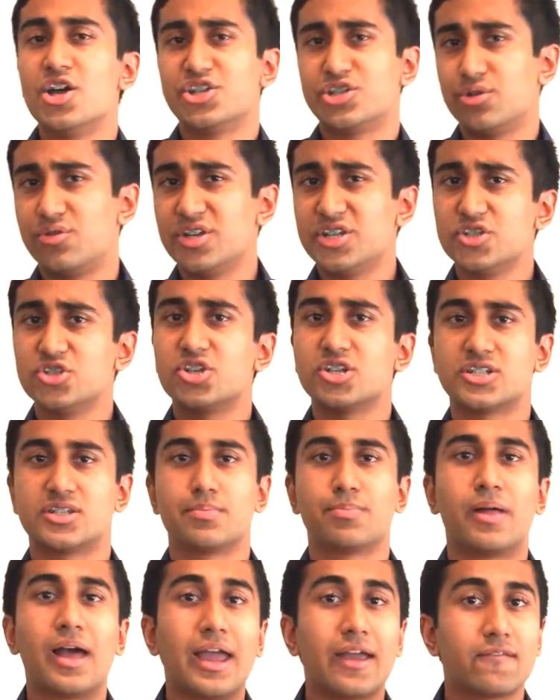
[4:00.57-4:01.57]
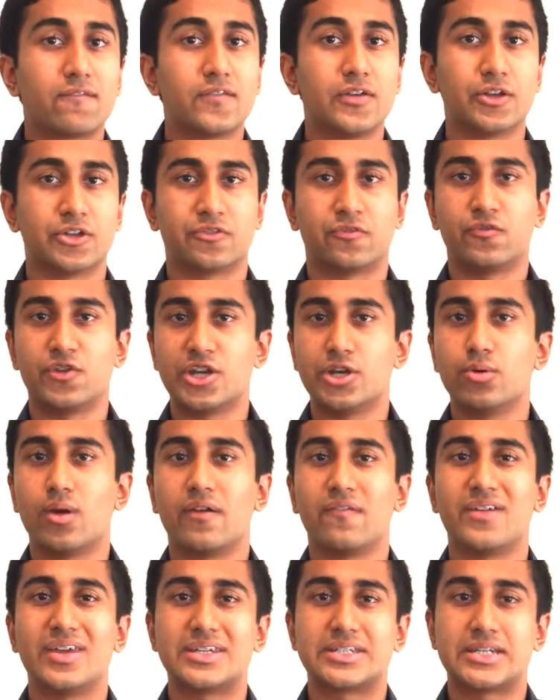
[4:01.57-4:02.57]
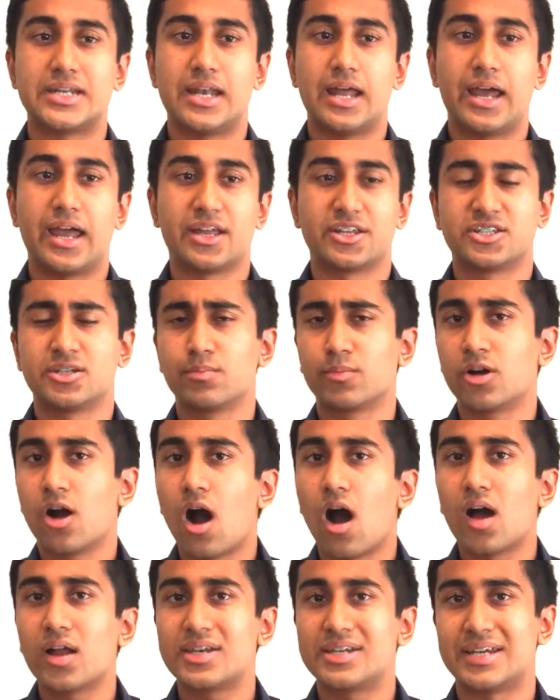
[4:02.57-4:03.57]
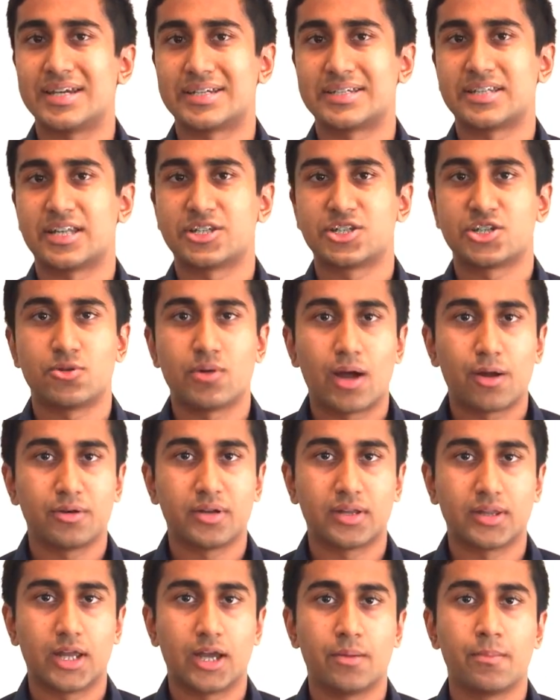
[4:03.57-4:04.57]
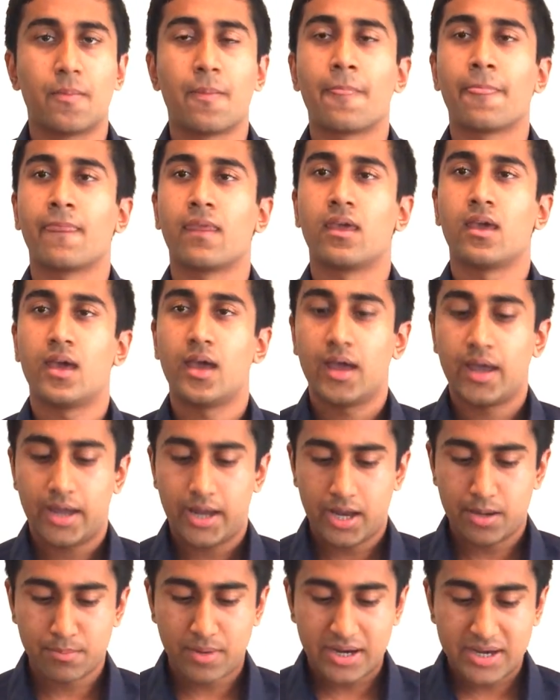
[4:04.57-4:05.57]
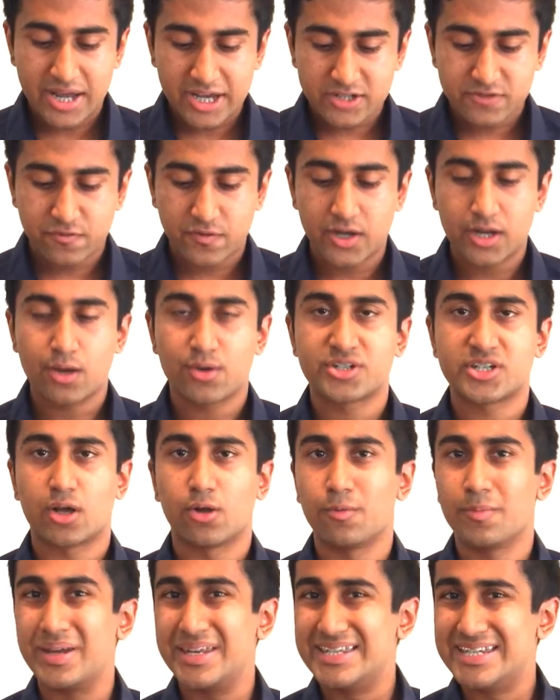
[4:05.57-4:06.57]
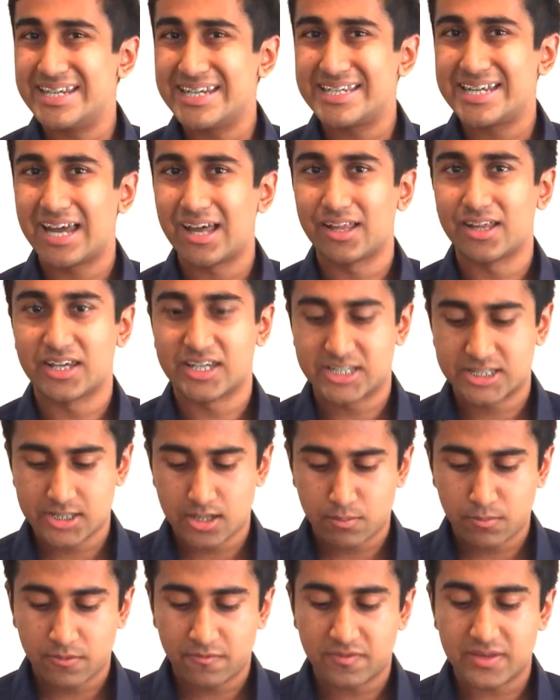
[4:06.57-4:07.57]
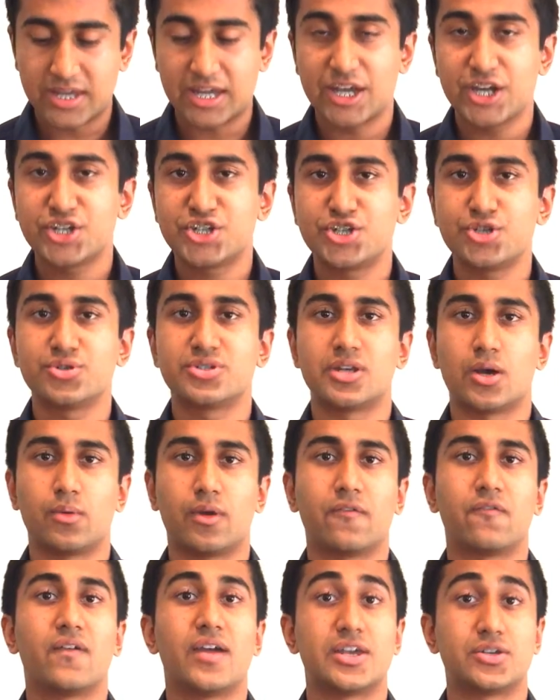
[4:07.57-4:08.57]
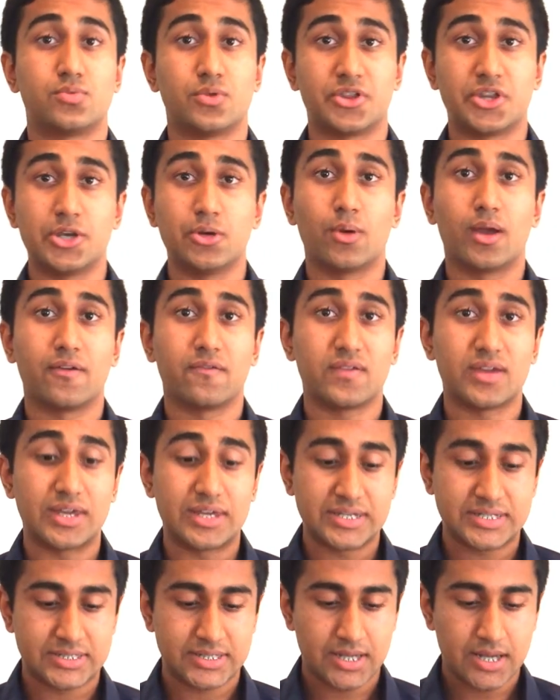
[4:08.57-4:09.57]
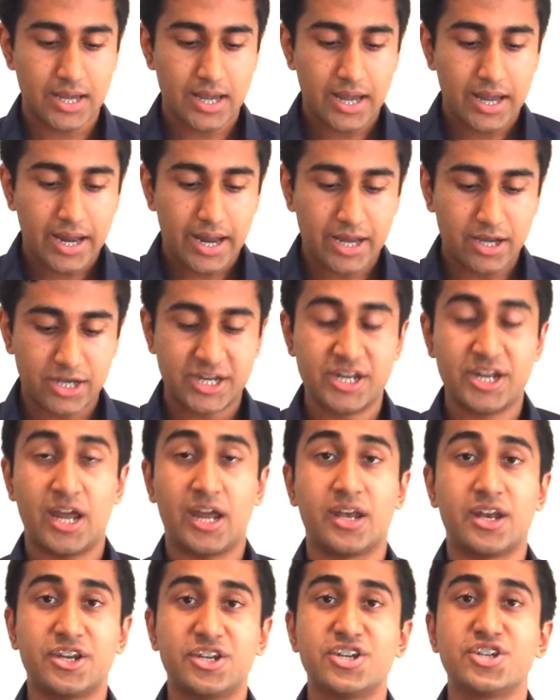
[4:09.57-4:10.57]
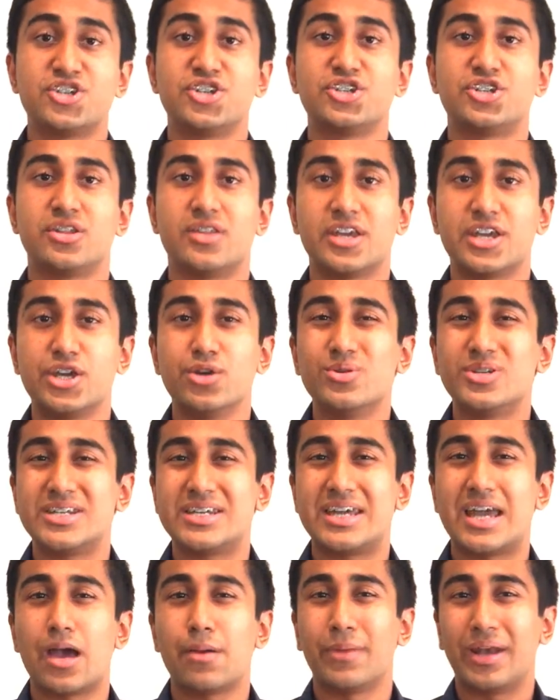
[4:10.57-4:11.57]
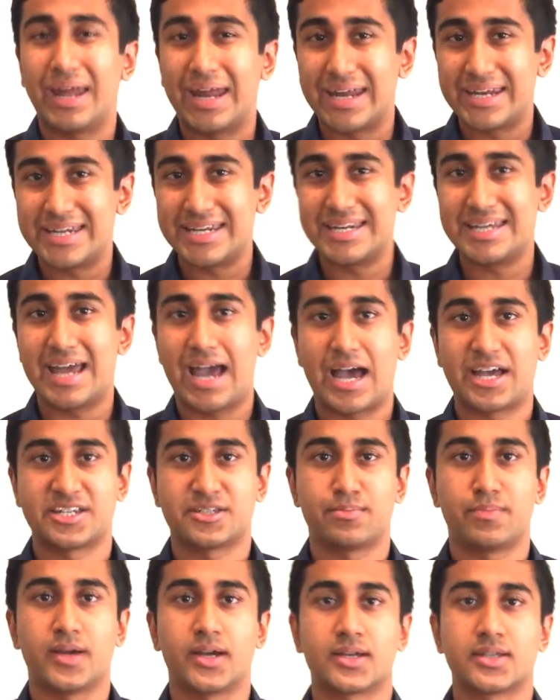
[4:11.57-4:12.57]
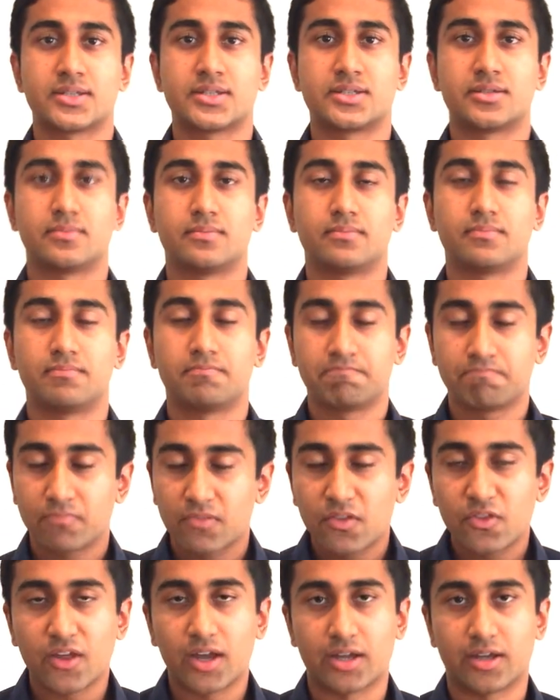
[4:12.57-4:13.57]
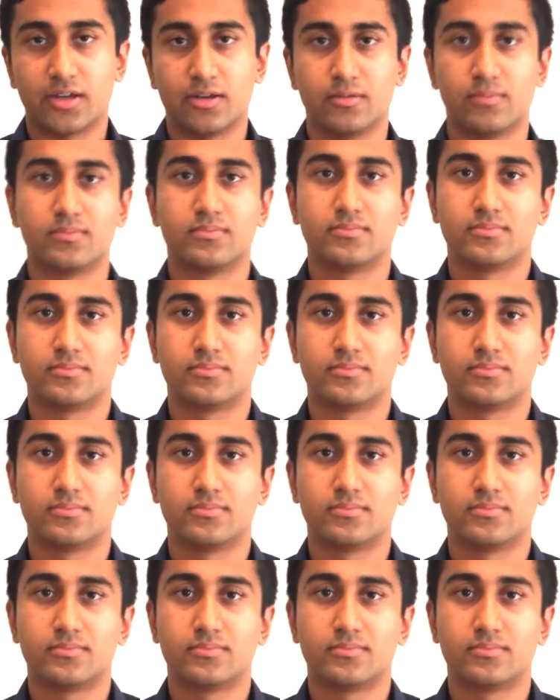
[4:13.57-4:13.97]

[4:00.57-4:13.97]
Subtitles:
So this is just the playing field for UAVs today and some context that's surrounding them. In my next videos, I will be detailing some of the issues that we face with UAVs, in addition to the UTM and ATD aspects. Thank you.